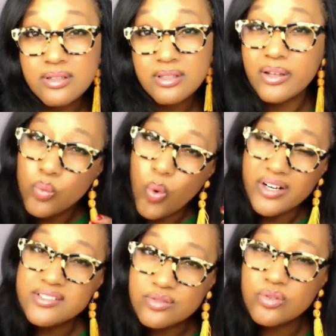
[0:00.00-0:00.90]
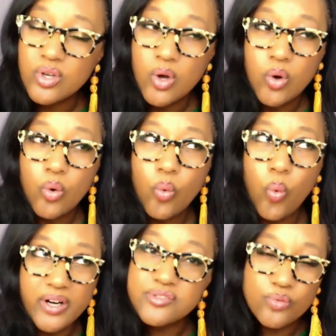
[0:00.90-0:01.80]
Like, what
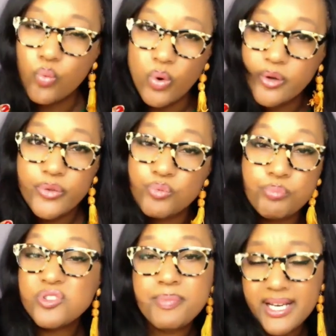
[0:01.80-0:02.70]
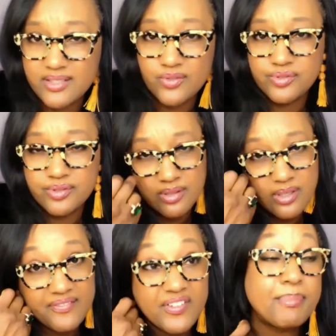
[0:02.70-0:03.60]
are their perspectives?
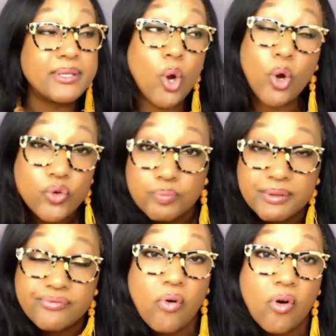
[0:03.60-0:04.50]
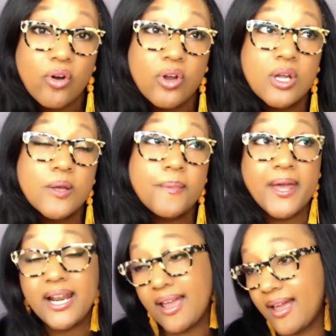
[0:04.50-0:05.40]
Have they been hurt before
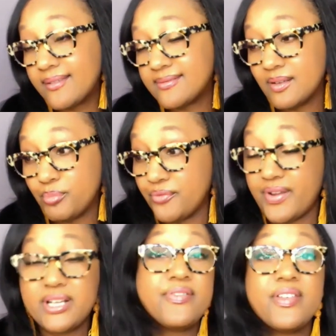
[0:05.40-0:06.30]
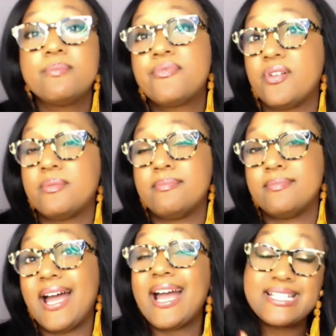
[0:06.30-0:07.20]
that has prevented them from
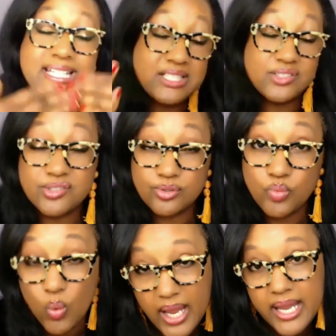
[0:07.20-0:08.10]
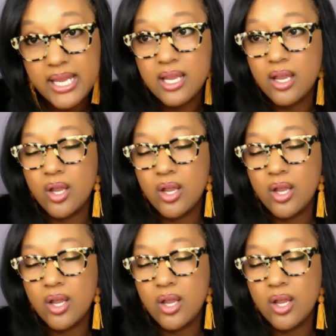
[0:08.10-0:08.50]
acting in a certain way?